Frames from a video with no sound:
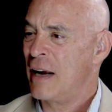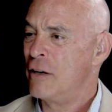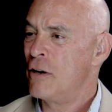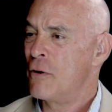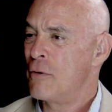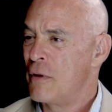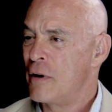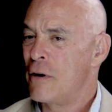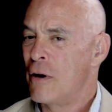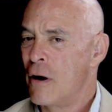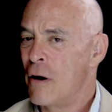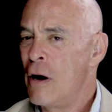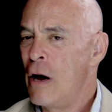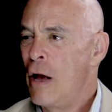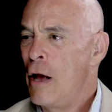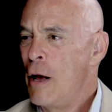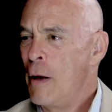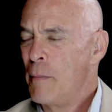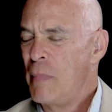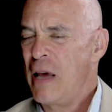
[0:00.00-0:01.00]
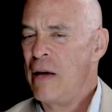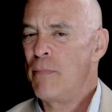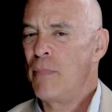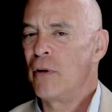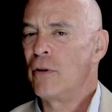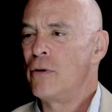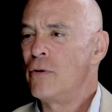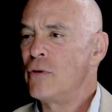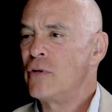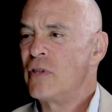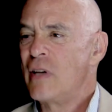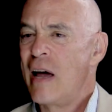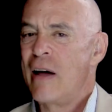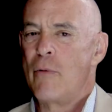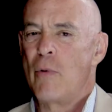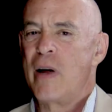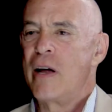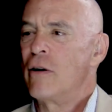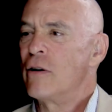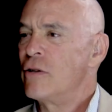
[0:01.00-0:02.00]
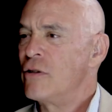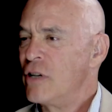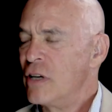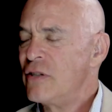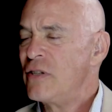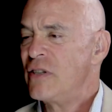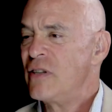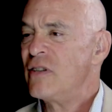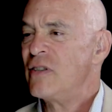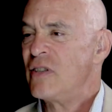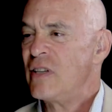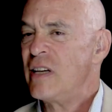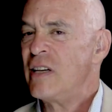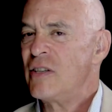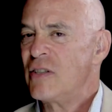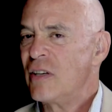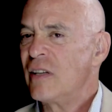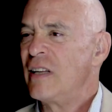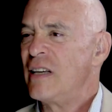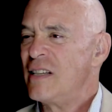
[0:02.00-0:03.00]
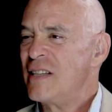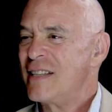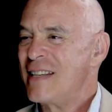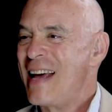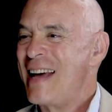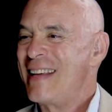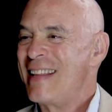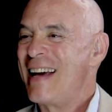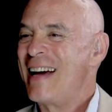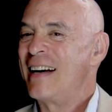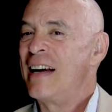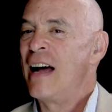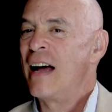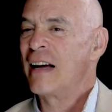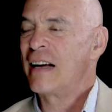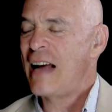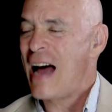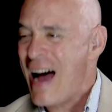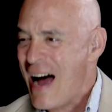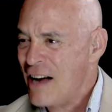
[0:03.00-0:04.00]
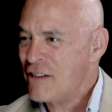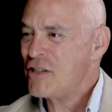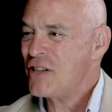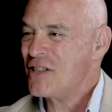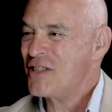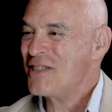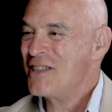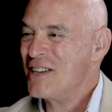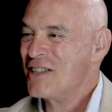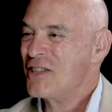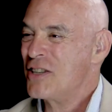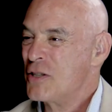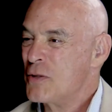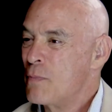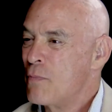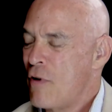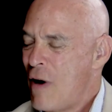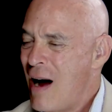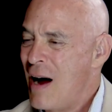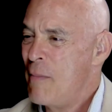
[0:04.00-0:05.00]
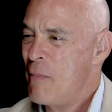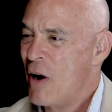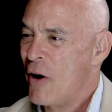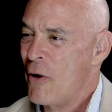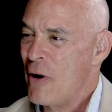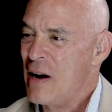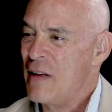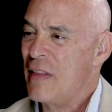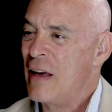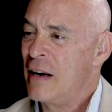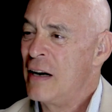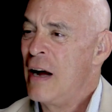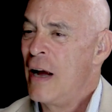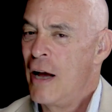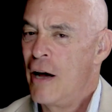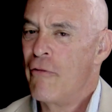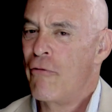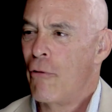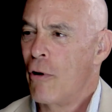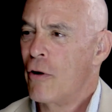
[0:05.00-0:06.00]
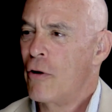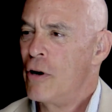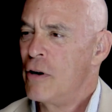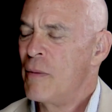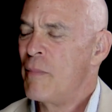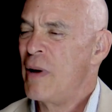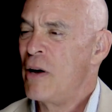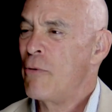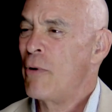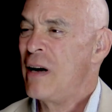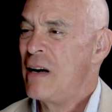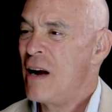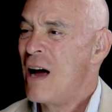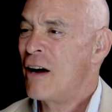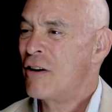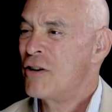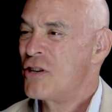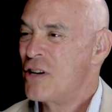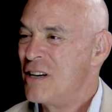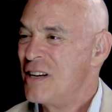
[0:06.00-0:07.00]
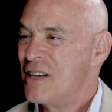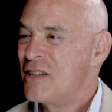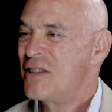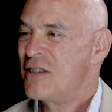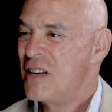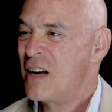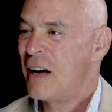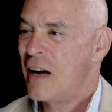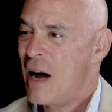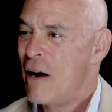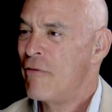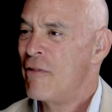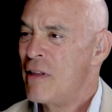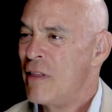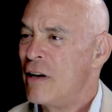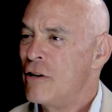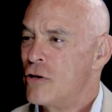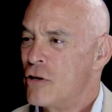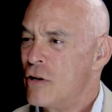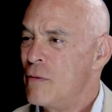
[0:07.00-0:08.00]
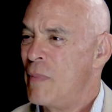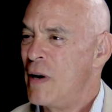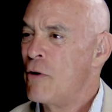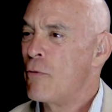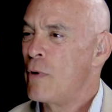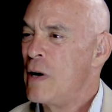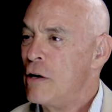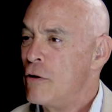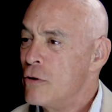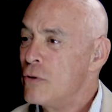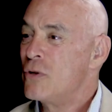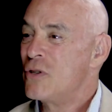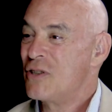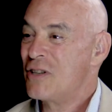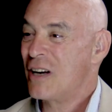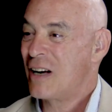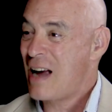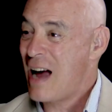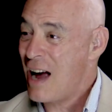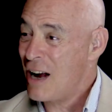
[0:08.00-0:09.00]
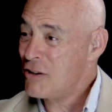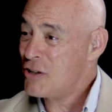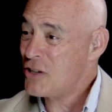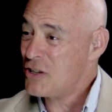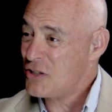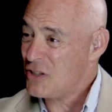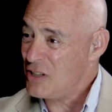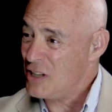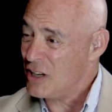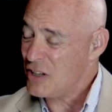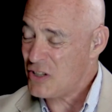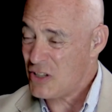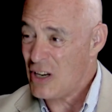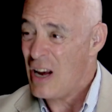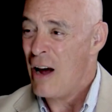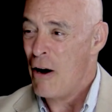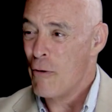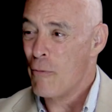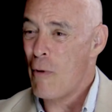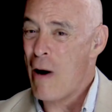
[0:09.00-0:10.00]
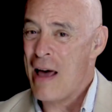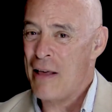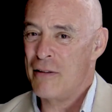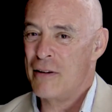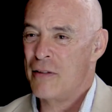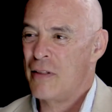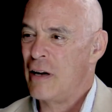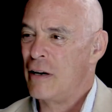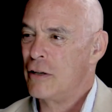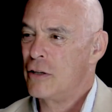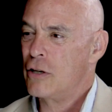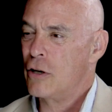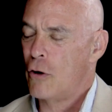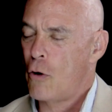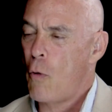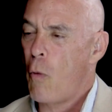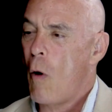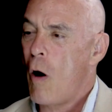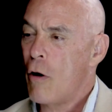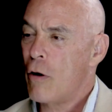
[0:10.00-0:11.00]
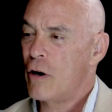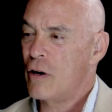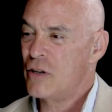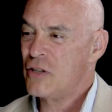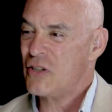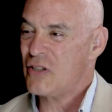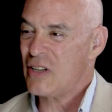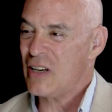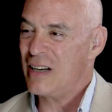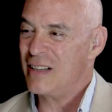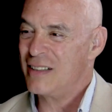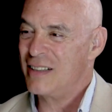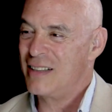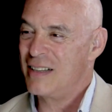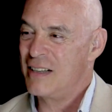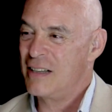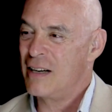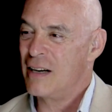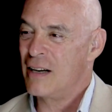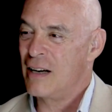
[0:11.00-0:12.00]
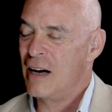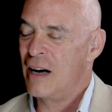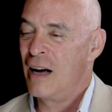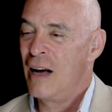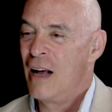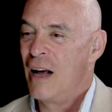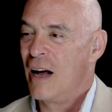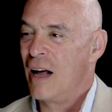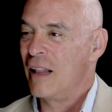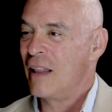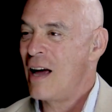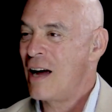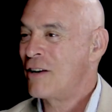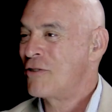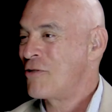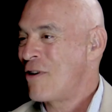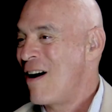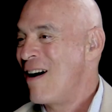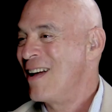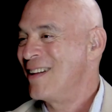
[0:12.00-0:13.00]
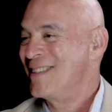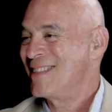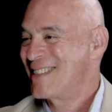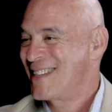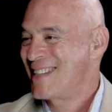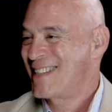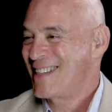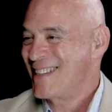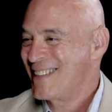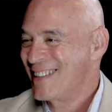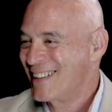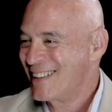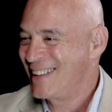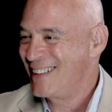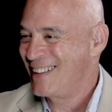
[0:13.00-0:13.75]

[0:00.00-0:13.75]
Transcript: I know there are people who say we could just as easily say that consciousness is primary, that if we're going to be reductionistic, everything should be reduced to consciousness rather than to quarks and electrons.